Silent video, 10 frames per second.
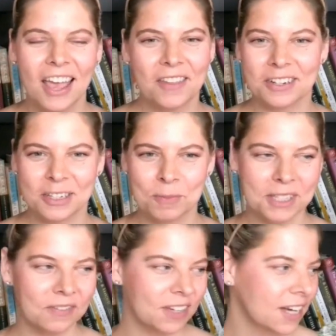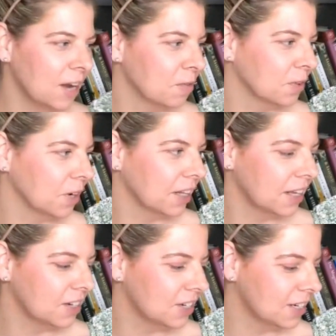There's a specific name for it
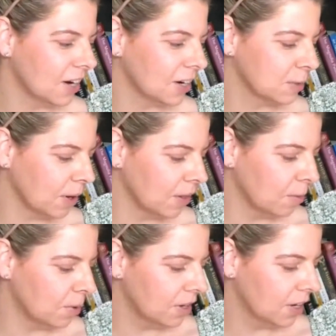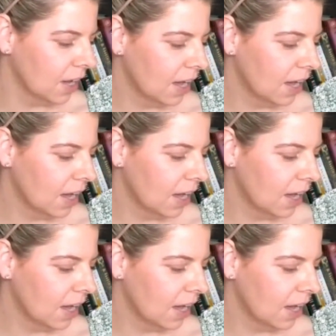that she talks about in the book.